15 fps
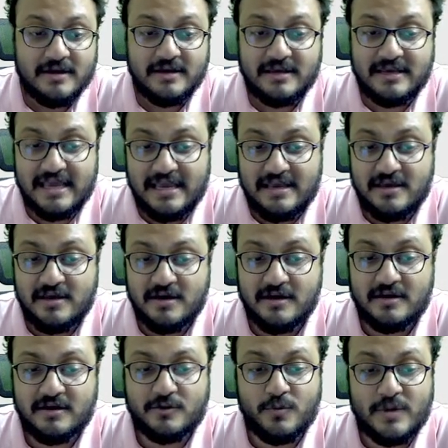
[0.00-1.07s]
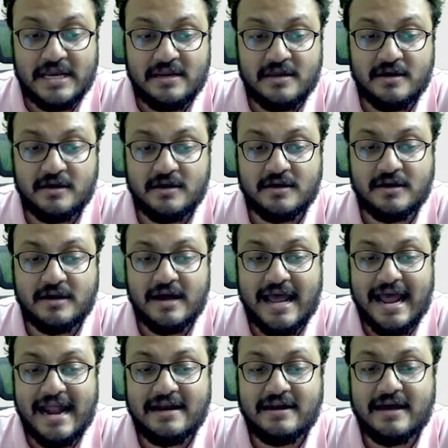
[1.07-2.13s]
king here, queen here
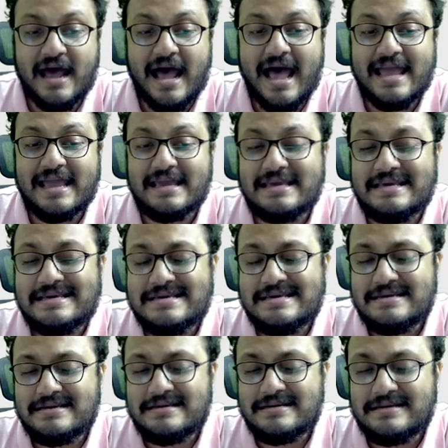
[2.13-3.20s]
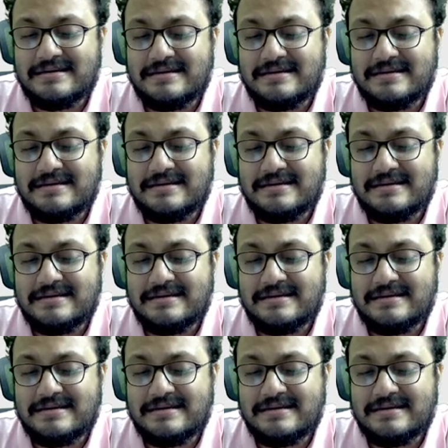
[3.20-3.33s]
and I,